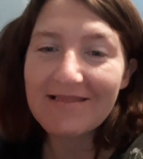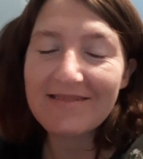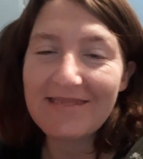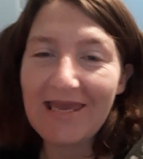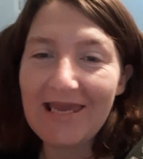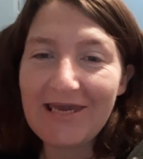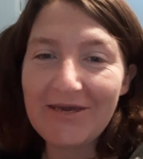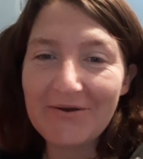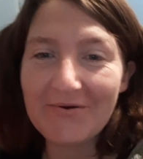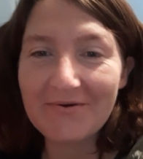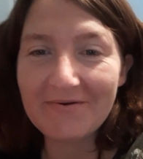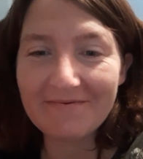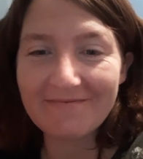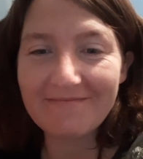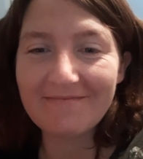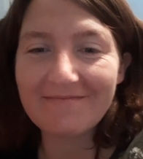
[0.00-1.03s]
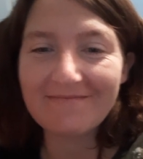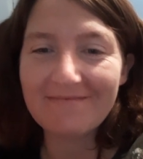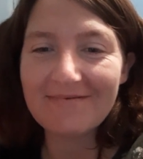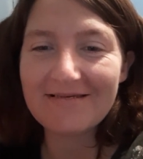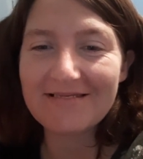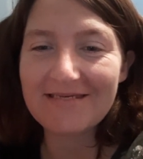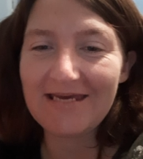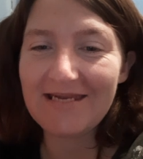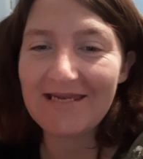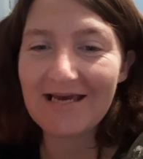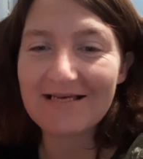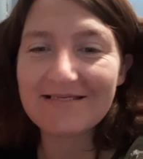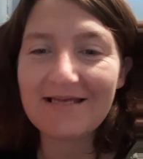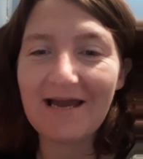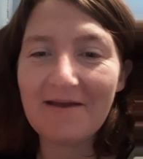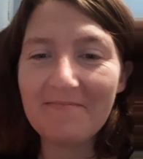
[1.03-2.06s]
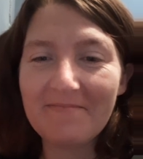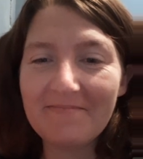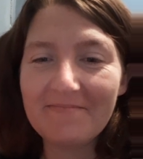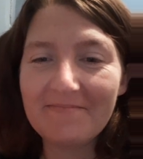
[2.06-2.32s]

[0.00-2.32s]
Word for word: Thank you. See you next time.